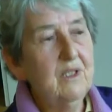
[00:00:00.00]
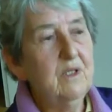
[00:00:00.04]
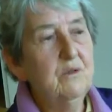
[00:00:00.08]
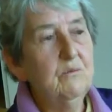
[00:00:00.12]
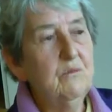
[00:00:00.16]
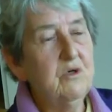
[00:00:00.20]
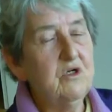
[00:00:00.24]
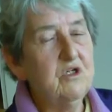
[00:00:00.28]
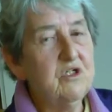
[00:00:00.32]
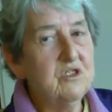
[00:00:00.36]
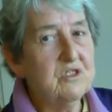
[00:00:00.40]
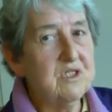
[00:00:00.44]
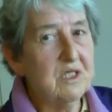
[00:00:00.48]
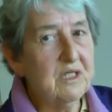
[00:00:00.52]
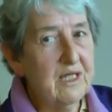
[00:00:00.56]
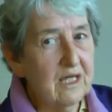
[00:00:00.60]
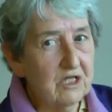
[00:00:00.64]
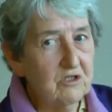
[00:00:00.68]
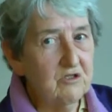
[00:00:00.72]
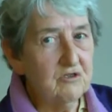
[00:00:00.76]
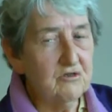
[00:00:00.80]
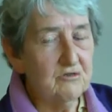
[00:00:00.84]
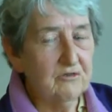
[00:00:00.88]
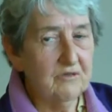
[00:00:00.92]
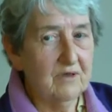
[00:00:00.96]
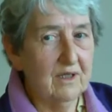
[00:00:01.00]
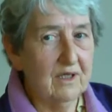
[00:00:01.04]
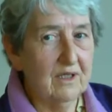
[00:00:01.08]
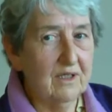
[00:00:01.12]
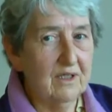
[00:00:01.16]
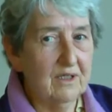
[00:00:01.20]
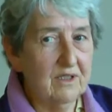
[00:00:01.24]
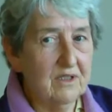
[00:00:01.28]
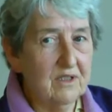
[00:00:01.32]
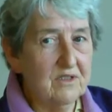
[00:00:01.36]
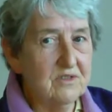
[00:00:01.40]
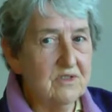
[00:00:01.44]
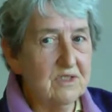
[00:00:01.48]
which is
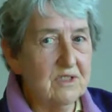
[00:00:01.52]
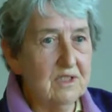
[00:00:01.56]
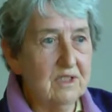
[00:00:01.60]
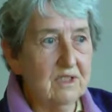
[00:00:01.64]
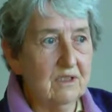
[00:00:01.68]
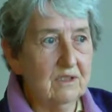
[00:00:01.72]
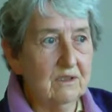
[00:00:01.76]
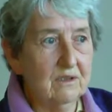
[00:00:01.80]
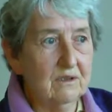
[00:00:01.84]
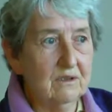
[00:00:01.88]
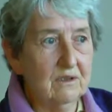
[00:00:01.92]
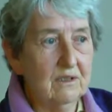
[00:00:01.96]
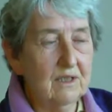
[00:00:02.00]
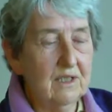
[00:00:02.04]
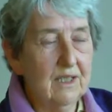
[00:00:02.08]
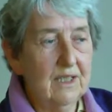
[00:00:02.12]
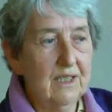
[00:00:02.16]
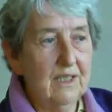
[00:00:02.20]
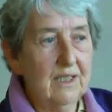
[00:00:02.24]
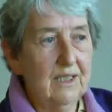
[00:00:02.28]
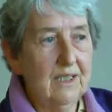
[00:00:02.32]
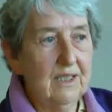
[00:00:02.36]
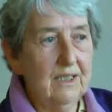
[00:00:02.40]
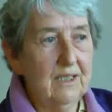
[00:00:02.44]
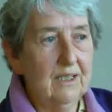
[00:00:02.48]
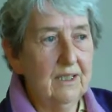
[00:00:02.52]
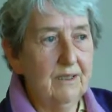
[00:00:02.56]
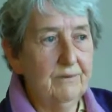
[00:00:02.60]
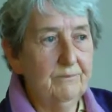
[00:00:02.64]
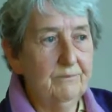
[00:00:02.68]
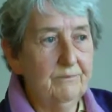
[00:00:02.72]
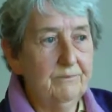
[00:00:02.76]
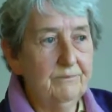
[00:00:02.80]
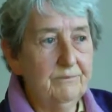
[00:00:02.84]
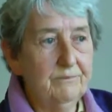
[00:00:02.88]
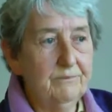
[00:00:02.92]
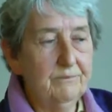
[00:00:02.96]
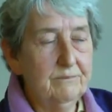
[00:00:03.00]
electrified. It's a little.
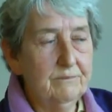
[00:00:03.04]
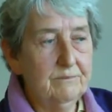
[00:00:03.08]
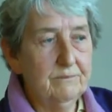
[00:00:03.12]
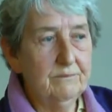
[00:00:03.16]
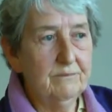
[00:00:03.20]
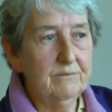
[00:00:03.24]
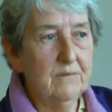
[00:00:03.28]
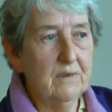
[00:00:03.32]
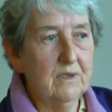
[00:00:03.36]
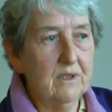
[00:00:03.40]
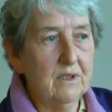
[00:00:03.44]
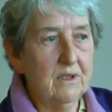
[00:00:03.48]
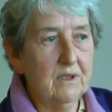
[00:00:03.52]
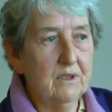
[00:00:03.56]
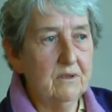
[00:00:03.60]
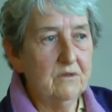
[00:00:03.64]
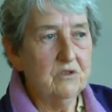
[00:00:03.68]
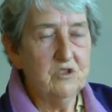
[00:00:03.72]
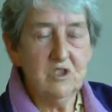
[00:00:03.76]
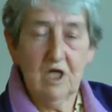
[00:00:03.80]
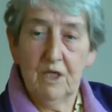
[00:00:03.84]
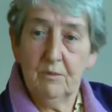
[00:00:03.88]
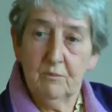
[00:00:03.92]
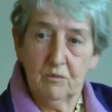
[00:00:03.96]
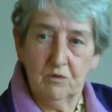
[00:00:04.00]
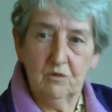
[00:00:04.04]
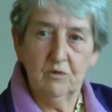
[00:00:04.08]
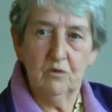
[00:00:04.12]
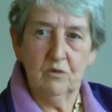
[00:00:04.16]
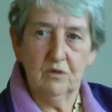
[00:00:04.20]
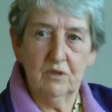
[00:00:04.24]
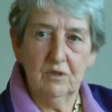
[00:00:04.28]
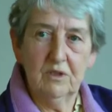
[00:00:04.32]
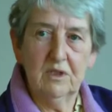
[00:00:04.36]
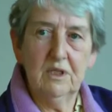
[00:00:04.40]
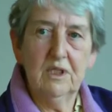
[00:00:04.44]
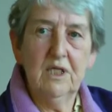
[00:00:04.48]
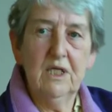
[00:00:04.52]
Um, uh, chamber
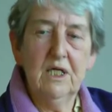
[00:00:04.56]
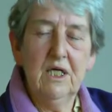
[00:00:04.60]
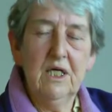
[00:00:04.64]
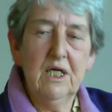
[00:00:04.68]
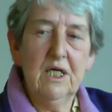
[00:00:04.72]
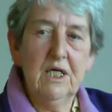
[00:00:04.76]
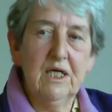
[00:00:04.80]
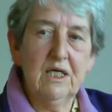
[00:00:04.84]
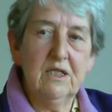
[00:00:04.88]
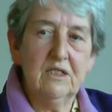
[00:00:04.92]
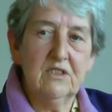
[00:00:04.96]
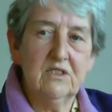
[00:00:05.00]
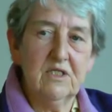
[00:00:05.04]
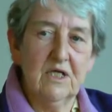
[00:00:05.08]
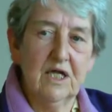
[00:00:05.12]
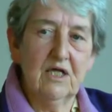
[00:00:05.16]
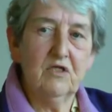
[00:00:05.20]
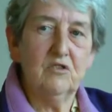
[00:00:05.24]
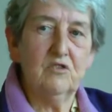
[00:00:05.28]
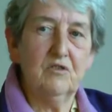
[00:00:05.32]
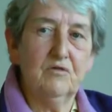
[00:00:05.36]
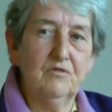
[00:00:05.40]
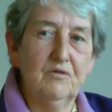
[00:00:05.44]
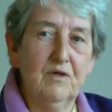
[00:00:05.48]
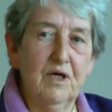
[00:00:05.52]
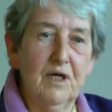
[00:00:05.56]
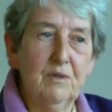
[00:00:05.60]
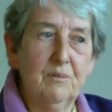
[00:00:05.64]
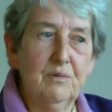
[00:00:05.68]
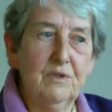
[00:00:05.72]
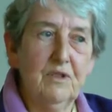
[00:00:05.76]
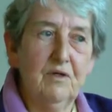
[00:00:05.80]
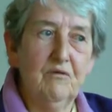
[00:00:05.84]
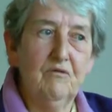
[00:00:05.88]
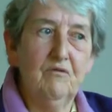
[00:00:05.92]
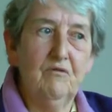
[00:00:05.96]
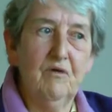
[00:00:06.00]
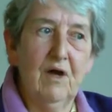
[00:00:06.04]
organ. Mm-hmm. It's electrified,
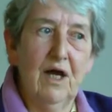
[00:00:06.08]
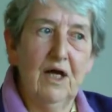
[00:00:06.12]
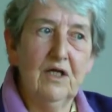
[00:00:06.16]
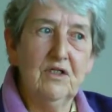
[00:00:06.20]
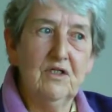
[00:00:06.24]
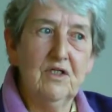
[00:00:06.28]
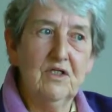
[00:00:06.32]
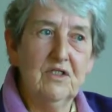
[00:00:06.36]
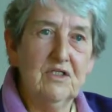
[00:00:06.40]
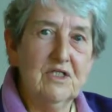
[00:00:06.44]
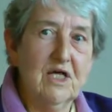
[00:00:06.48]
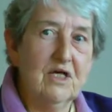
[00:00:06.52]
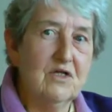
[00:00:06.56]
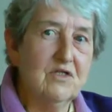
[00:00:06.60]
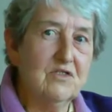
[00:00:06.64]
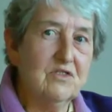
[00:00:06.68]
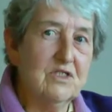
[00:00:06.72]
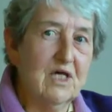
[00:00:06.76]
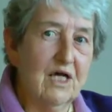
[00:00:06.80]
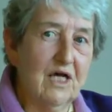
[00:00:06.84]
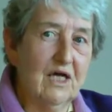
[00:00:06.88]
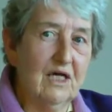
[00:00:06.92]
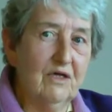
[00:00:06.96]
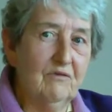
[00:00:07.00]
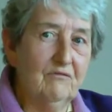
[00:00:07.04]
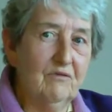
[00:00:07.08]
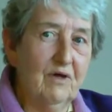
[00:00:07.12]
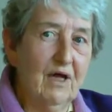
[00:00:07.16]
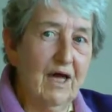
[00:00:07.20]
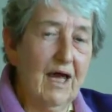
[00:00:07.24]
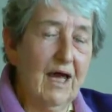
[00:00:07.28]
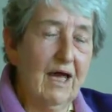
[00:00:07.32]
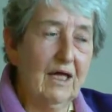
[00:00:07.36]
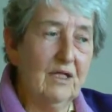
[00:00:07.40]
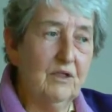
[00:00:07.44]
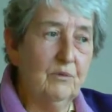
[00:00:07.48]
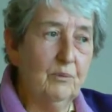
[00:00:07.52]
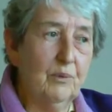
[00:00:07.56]
but in fact, it does have a
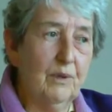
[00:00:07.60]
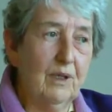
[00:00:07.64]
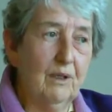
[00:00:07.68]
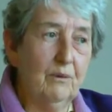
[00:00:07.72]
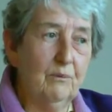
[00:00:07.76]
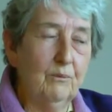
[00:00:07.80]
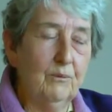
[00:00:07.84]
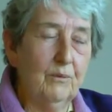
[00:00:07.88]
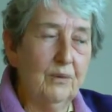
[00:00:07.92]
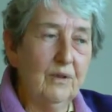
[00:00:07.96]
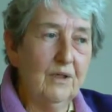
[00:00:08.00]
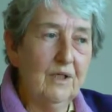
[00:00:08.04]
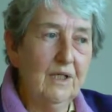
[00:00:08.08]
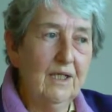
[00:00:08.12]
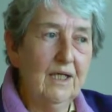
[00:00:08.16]
hand pump.